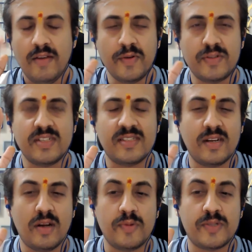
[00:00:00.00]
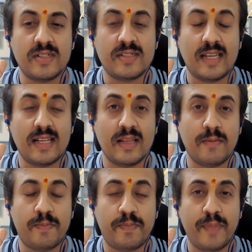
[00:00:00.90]
Futures and options,
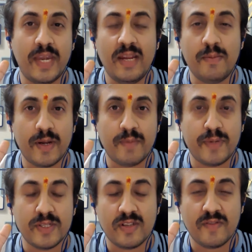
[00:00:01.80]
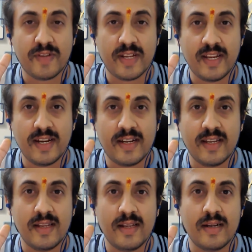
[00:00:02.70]
the main purpose of
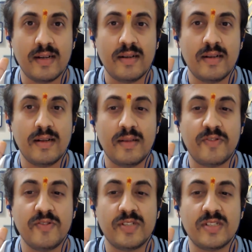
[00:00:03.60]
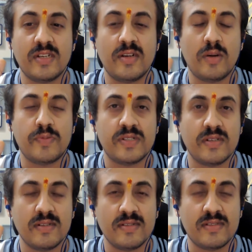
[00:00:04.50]
creating futures and
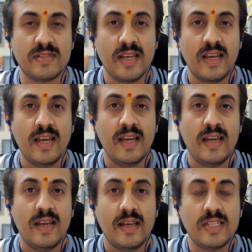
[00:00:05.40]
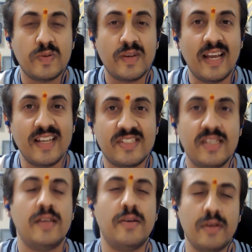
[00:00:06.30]
options is for
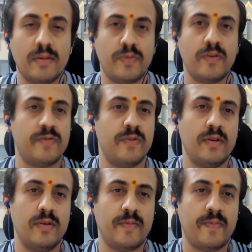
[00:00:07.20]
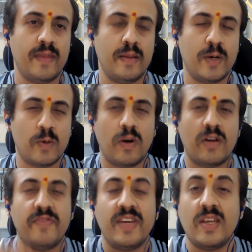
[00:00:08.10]
hedging your portfolio. But
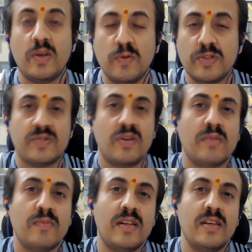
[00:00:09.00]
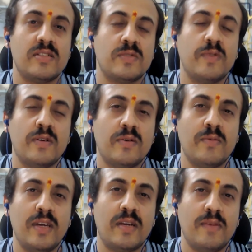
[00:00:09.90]
what we use normally is for
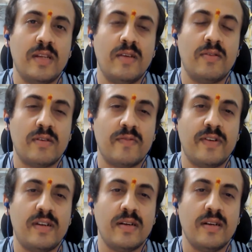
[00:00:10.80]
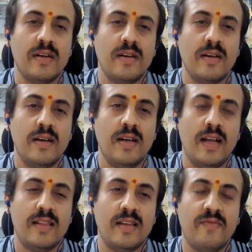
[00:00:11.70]
to make money out of it.
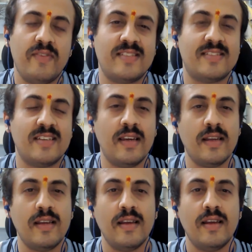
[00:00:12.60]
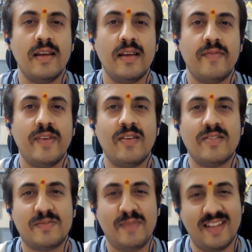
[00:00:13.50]
And then we say we
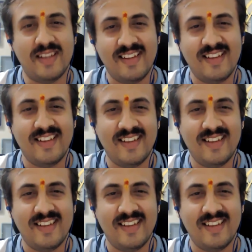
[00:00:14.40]
lost money,